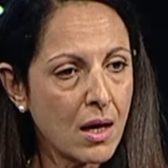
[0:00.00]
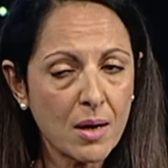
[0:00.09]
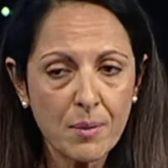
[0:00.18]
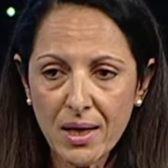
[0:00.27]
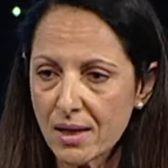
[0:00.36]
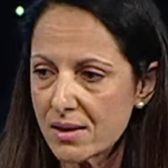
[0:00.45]

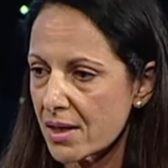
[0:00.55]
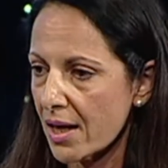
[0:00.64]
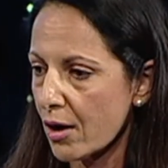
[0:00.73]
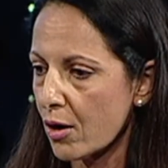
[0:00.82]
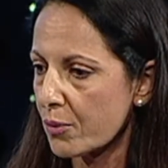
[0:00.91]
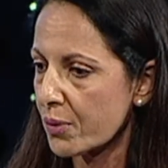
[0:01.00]
I'm here to
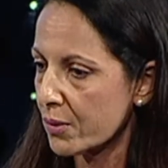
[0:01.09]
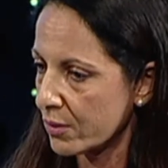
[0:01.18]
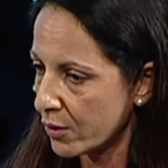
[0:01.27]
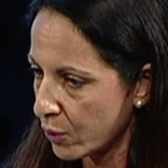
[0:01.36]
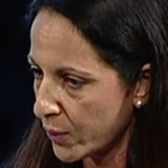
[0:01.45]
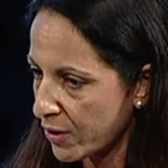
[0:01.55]
help.
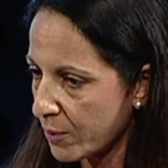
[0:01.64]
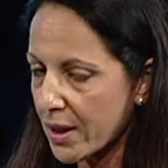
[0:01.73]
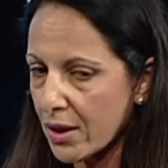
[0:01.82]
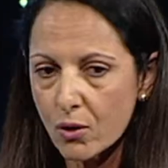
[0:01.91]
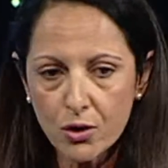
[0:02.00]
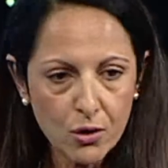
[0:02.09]
You're with
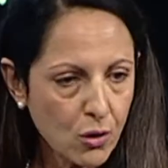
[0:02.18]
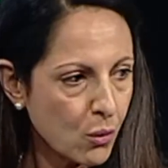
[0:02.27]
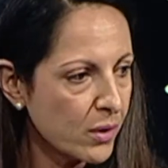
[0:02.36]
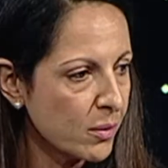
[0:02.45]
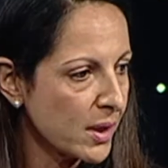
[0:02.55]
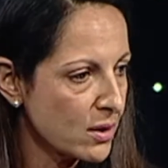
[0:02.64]
me or you're not
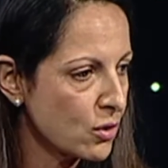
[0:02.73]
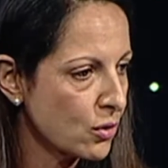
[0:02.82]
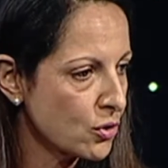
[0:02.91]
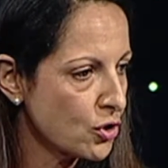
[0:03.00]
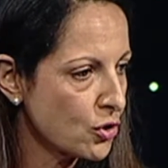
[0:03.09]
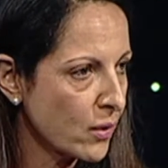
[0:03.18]
with me. It's
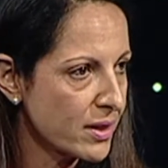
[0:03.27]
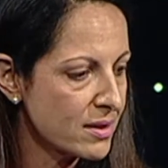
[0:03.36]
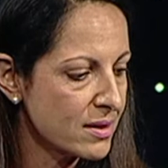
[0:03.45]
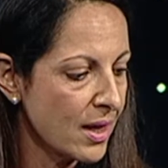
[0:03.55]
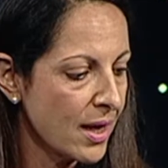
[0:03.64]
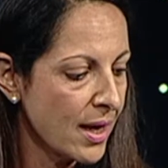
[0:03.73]
your choice.